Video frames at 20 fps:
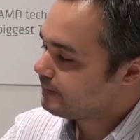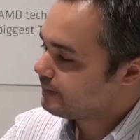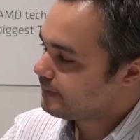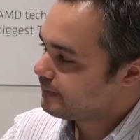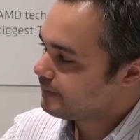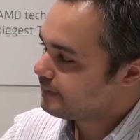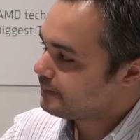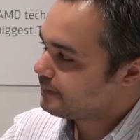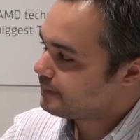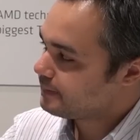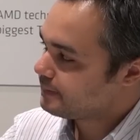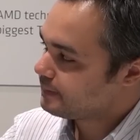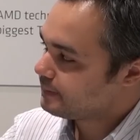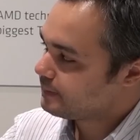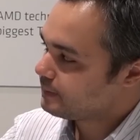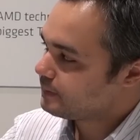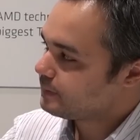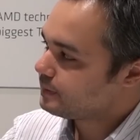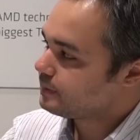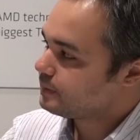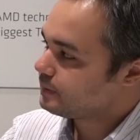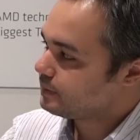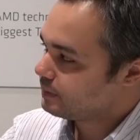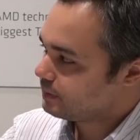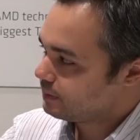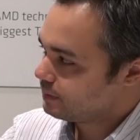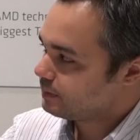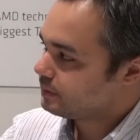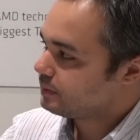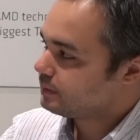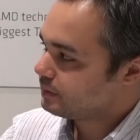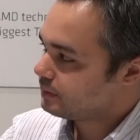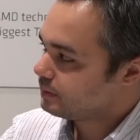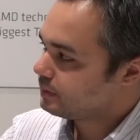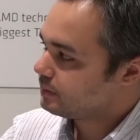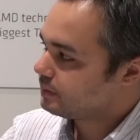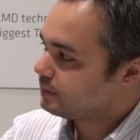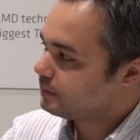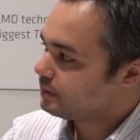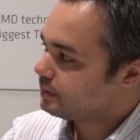
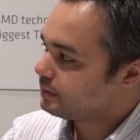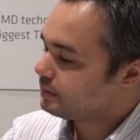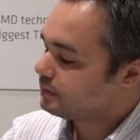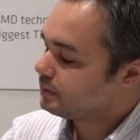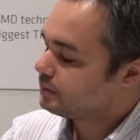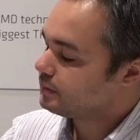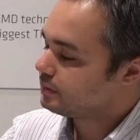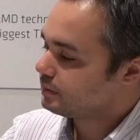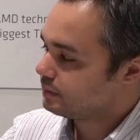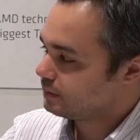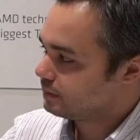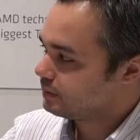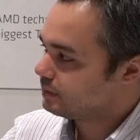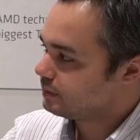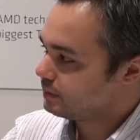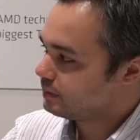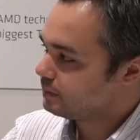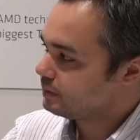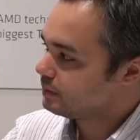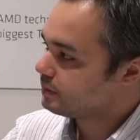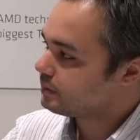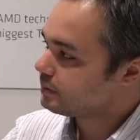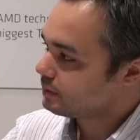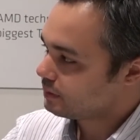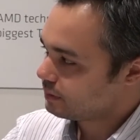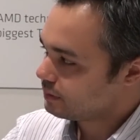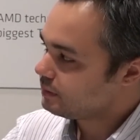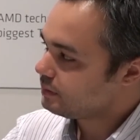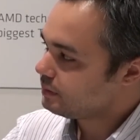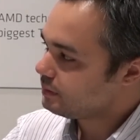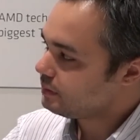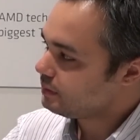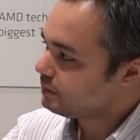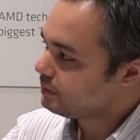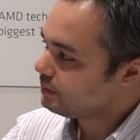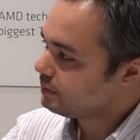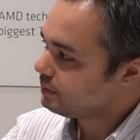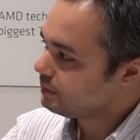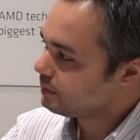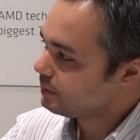
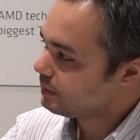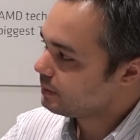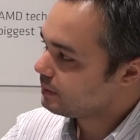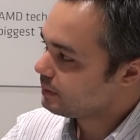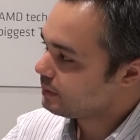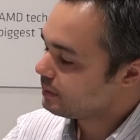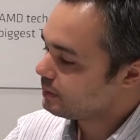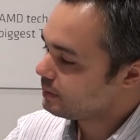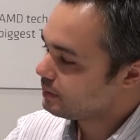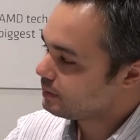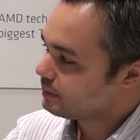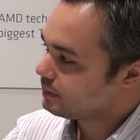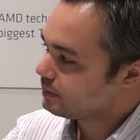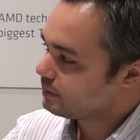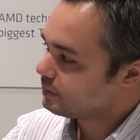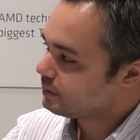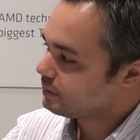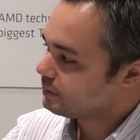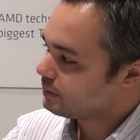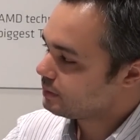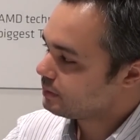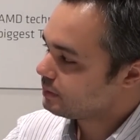No words are spoken by the person on screen.